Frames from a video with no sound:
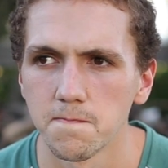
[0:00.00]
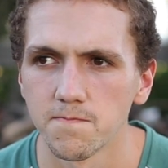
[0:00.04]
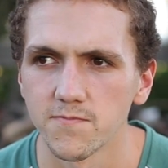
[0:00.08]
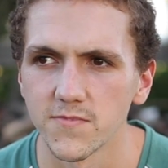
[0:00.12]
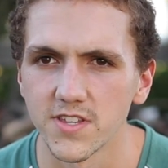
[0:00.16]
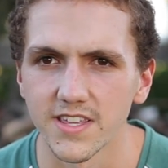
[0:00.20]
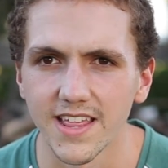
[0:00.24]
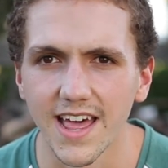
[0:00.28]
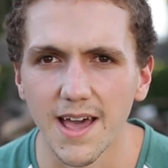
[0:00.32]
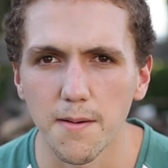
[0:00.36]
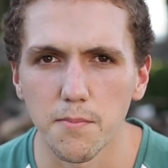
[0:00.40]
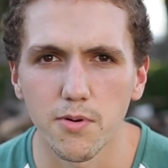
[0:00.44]

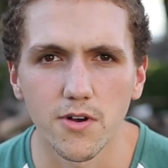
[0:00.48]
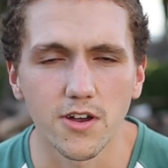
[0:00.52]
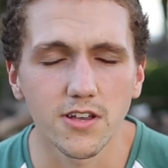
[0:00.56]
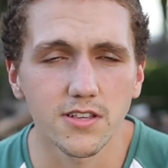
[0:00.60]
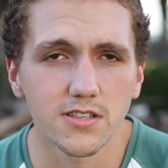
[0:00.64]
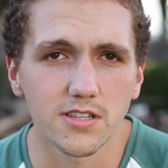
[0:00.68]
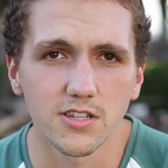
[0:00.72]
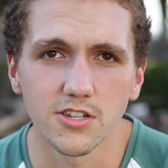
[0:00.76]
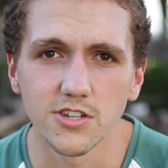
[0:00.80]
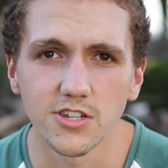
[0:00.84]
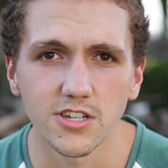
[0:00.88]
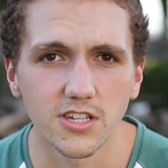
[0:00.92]
to that
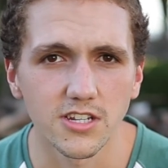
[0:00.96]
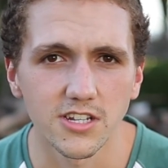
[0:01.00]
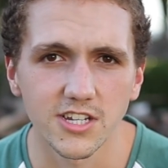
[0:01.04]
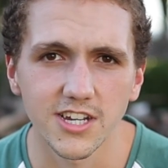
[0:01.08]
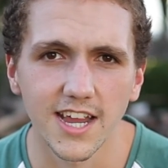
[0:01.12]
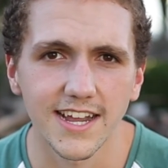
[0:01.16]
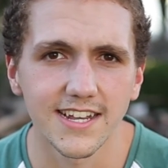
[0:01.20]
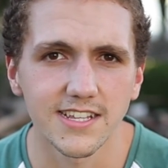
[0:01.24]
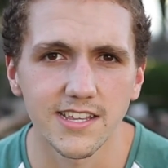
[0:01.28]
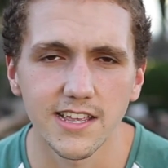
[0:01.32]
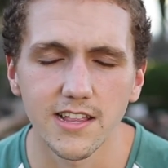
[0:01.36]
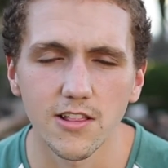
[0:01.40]
person you can
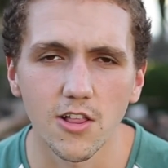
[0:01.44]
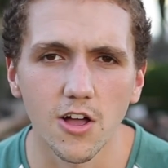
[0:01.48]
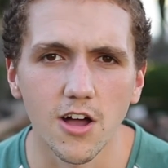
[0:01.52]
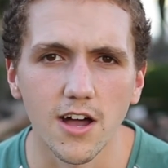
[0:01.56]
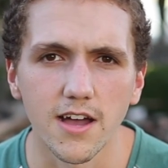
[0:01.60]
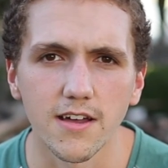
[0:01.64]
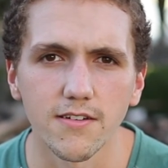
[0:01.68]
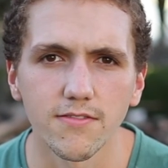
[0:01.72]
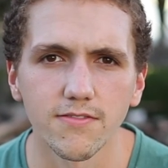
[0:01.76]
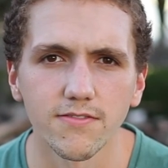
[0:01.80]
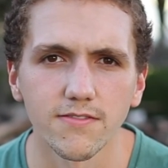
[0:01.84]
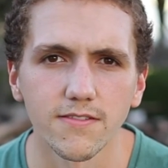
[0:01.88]
change their
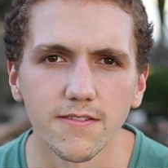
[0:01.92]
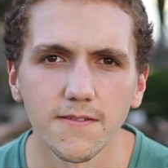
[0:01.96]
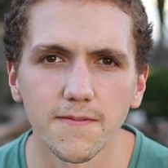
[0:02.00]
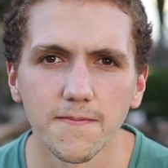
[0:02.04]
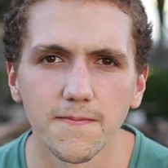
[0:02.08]
life.